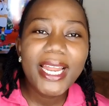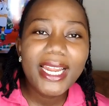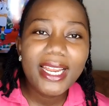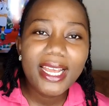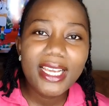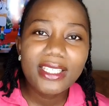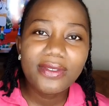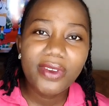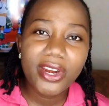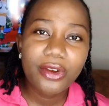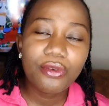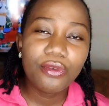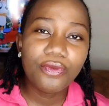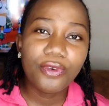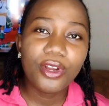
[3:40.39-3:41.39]
Banana is
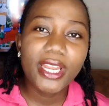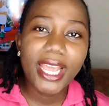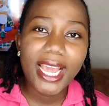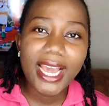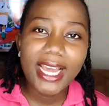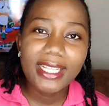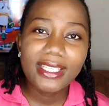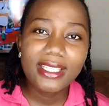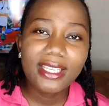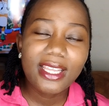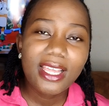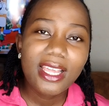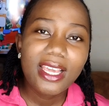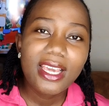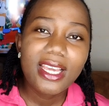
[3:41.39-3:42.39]
very good for the heart.
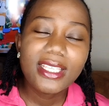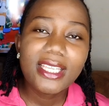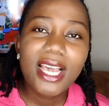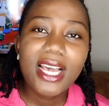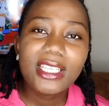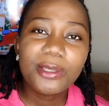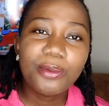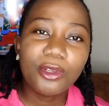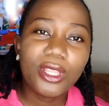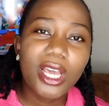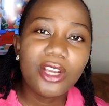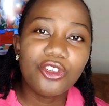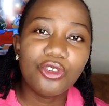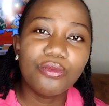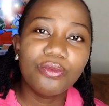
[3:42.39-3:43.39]
It has
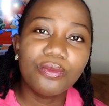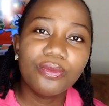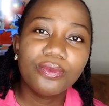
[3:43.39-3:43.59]
potassium,